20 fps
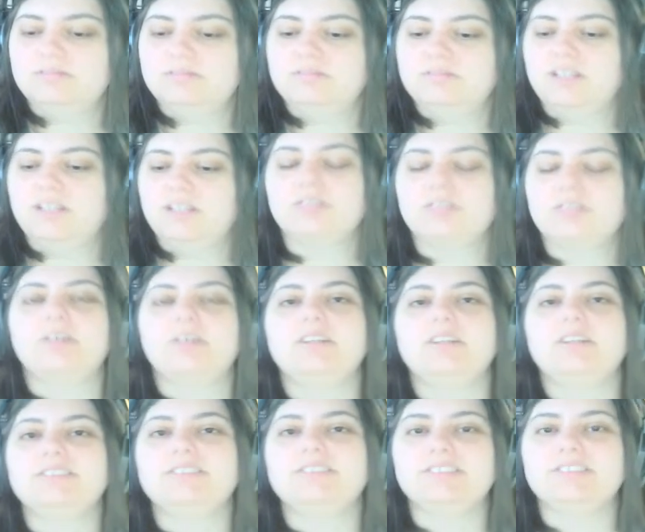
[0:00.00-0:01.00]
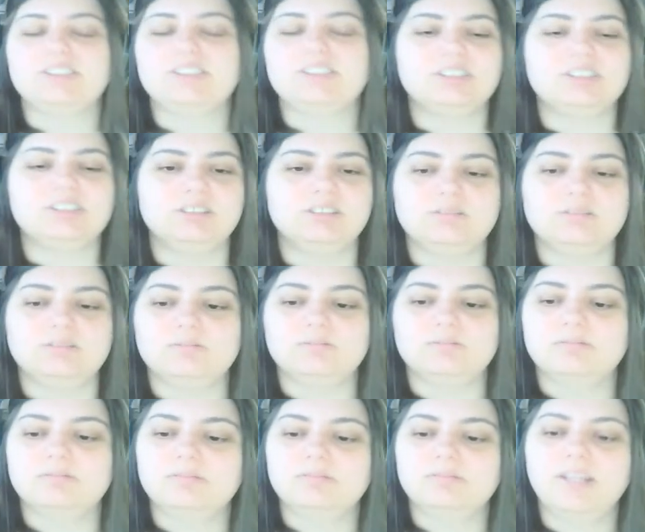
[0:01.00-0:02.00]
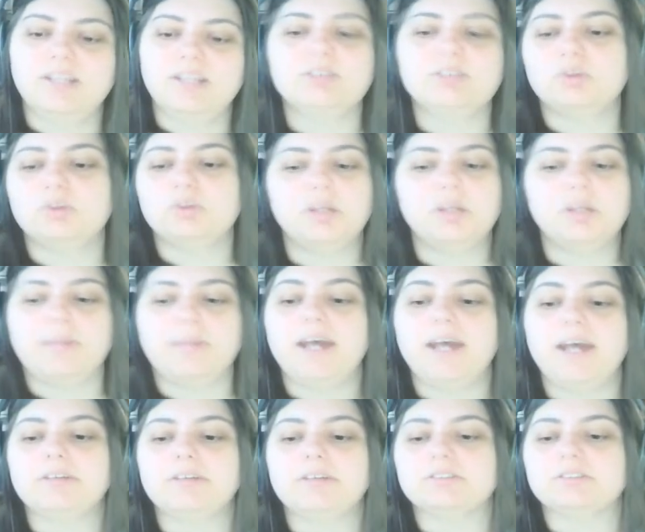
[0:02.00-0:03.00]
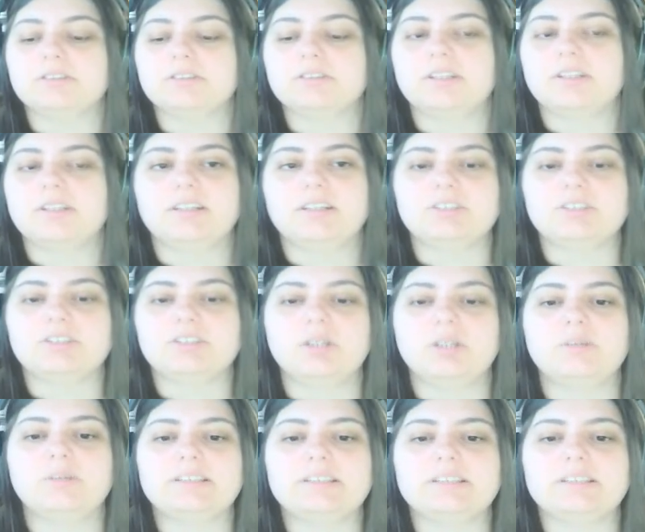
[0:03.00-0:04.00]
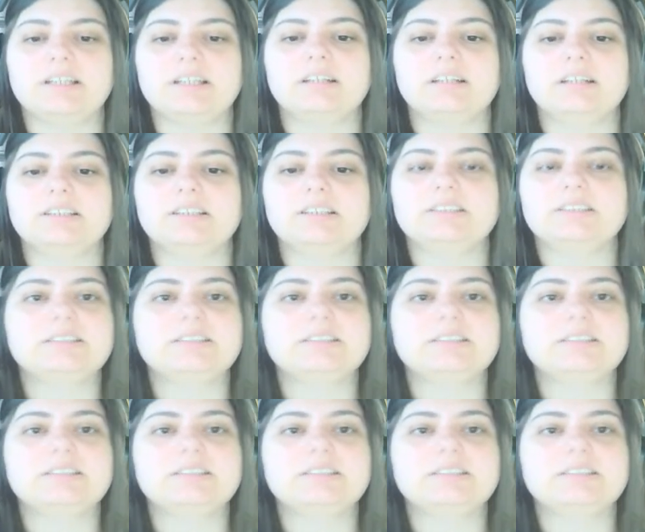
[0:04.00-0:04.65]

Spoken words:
I don't know. I usually just do, I don't do any patterns or anything. It's always solids.